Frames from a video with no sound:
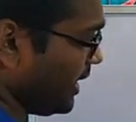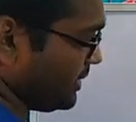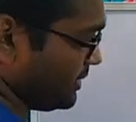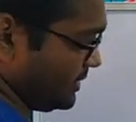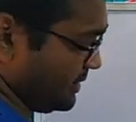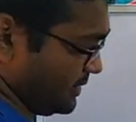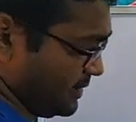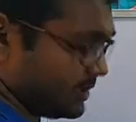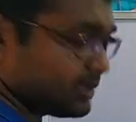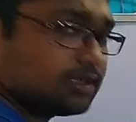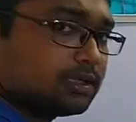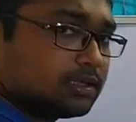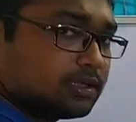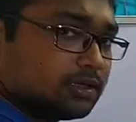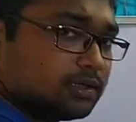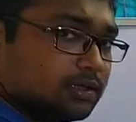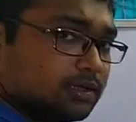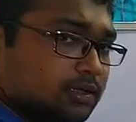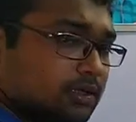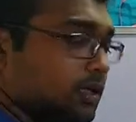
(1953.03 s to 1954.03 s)
X
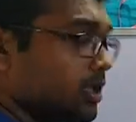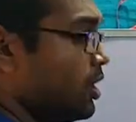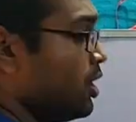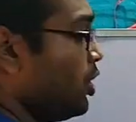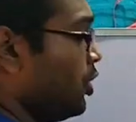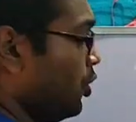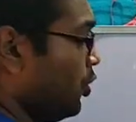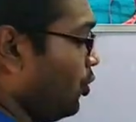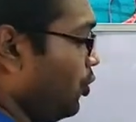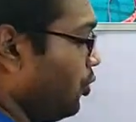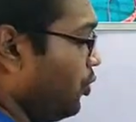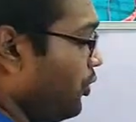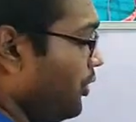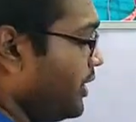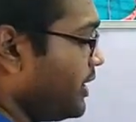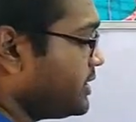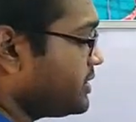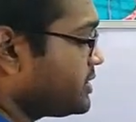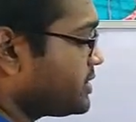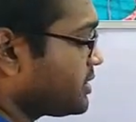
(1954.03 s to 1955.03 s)

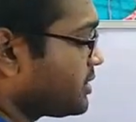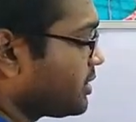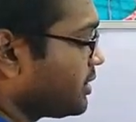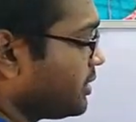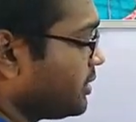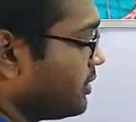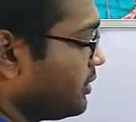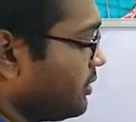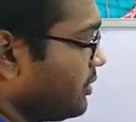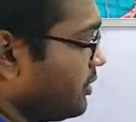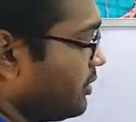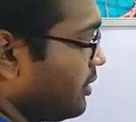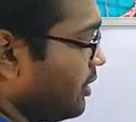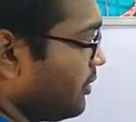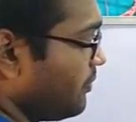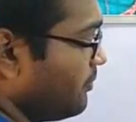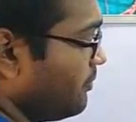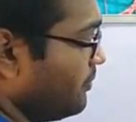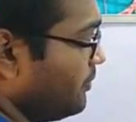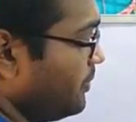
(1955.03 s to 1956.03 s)
which
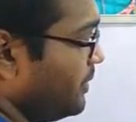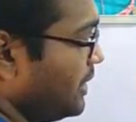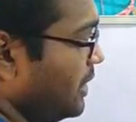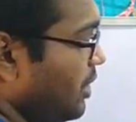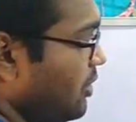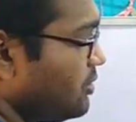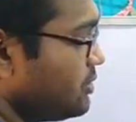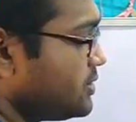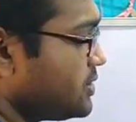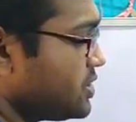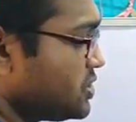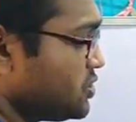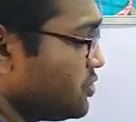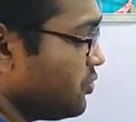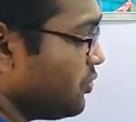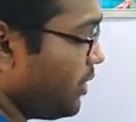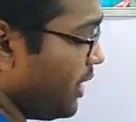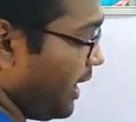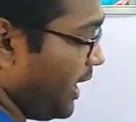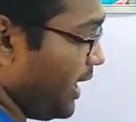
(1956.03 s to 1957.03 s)
belongs
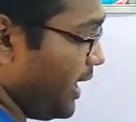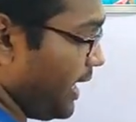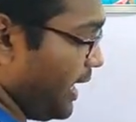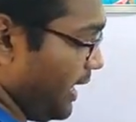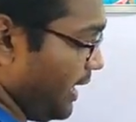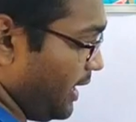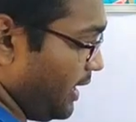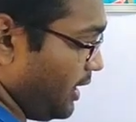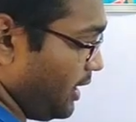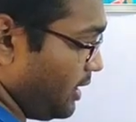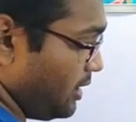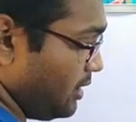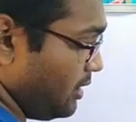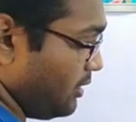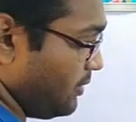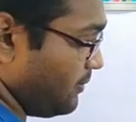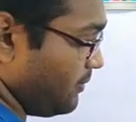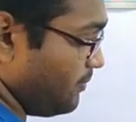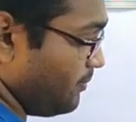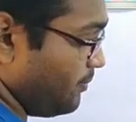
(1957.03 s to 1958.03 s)
to A
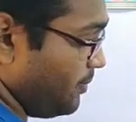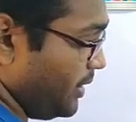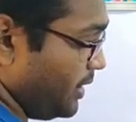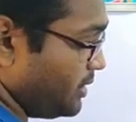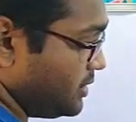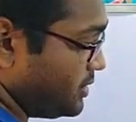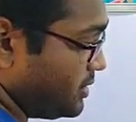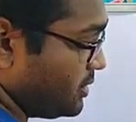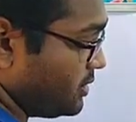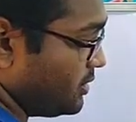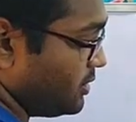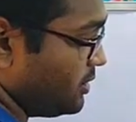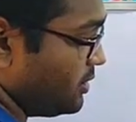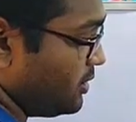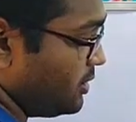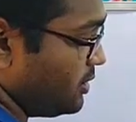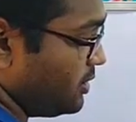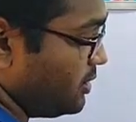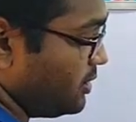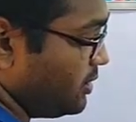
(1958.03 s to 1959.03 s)
but
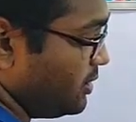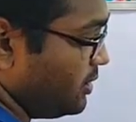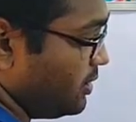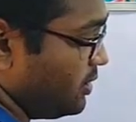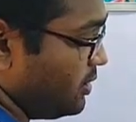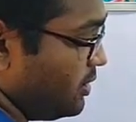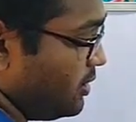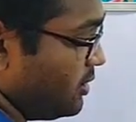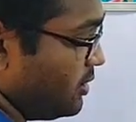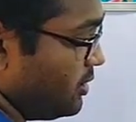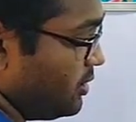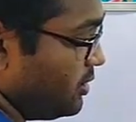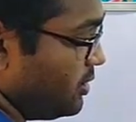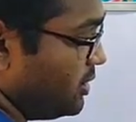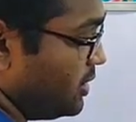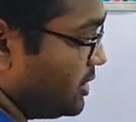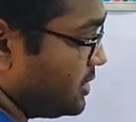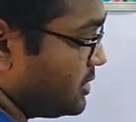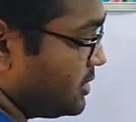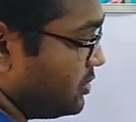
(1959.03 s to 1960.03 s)

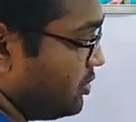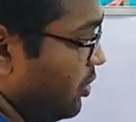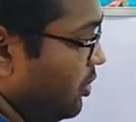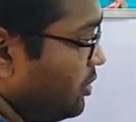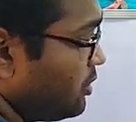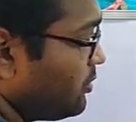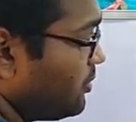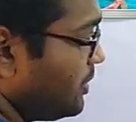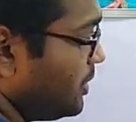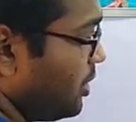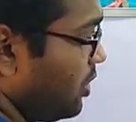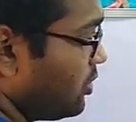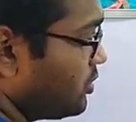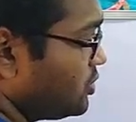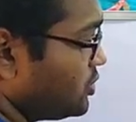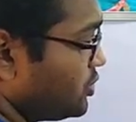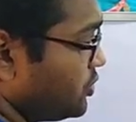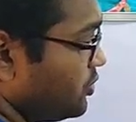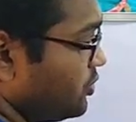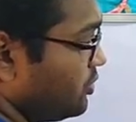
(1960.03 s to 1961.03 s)
does not
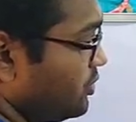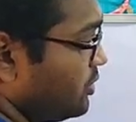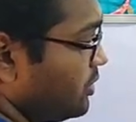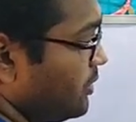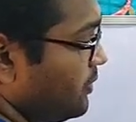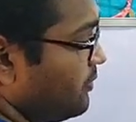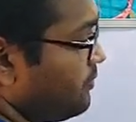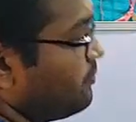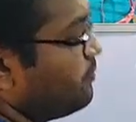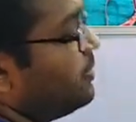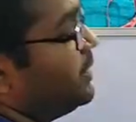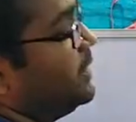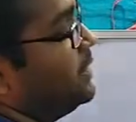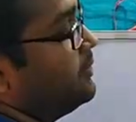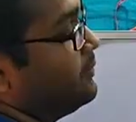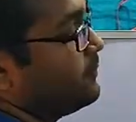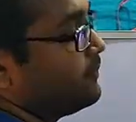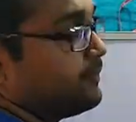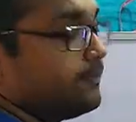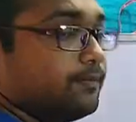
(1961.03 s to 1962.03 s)
belong to
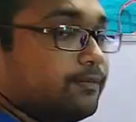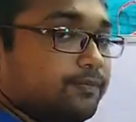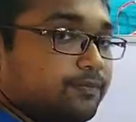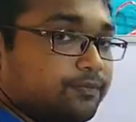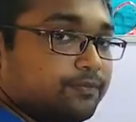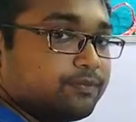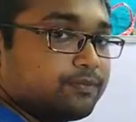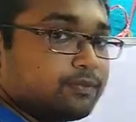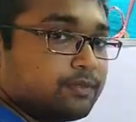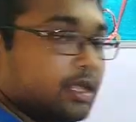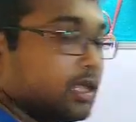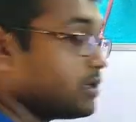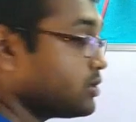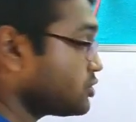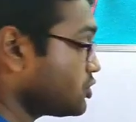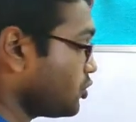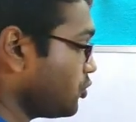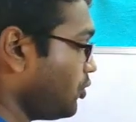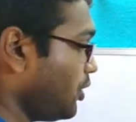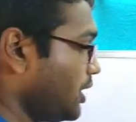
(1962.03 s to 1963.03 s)
B.
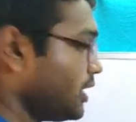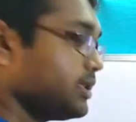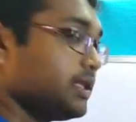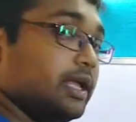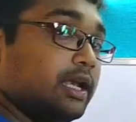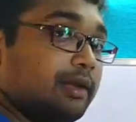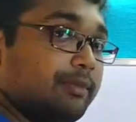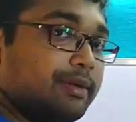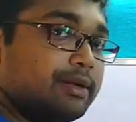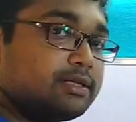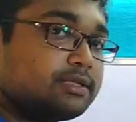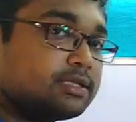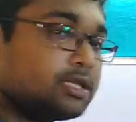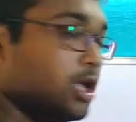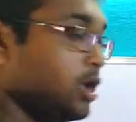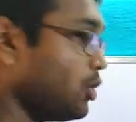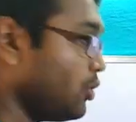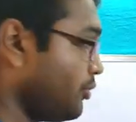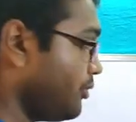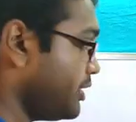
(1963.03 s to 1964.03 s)
So what are the
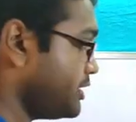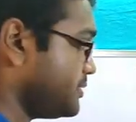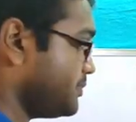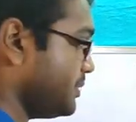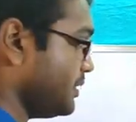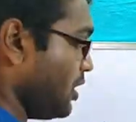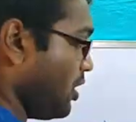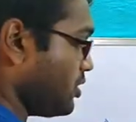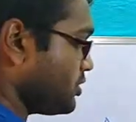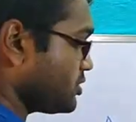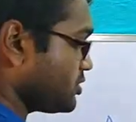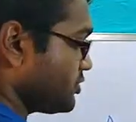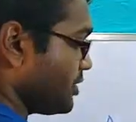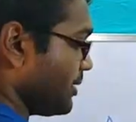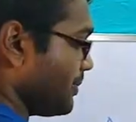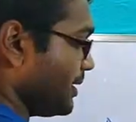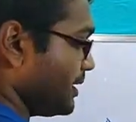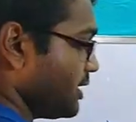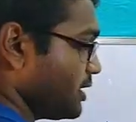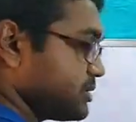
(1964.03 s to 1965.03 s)
elements which belongs
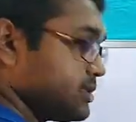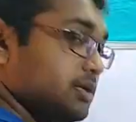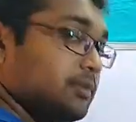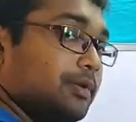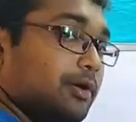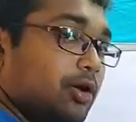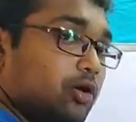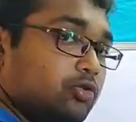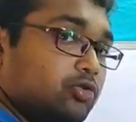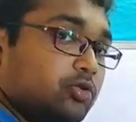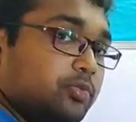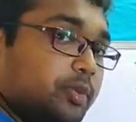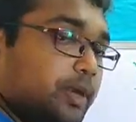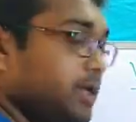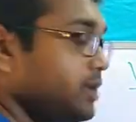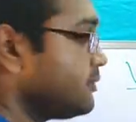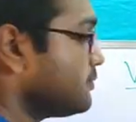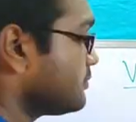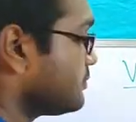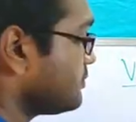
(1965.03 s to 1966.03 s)
to A but doesn't belong to
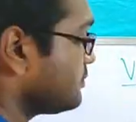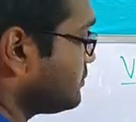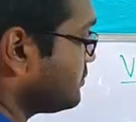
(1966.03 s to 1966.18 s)
B?